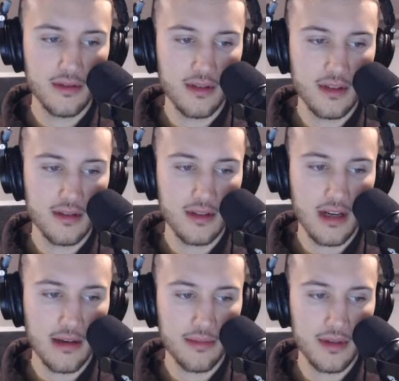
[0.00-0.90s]
Let's
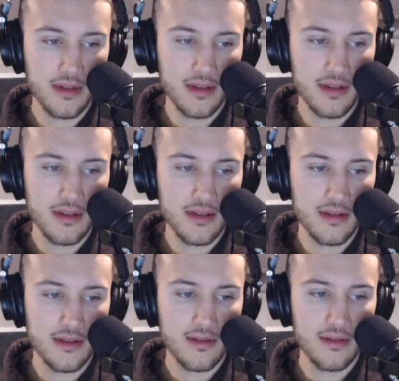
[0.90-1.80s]
copy
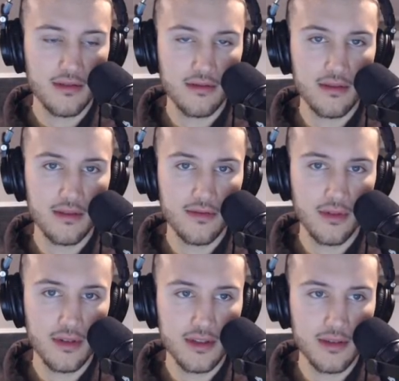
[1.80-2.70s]
these 3,
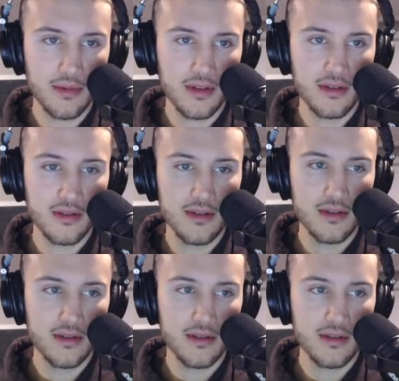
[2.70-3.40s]
4 zip codes.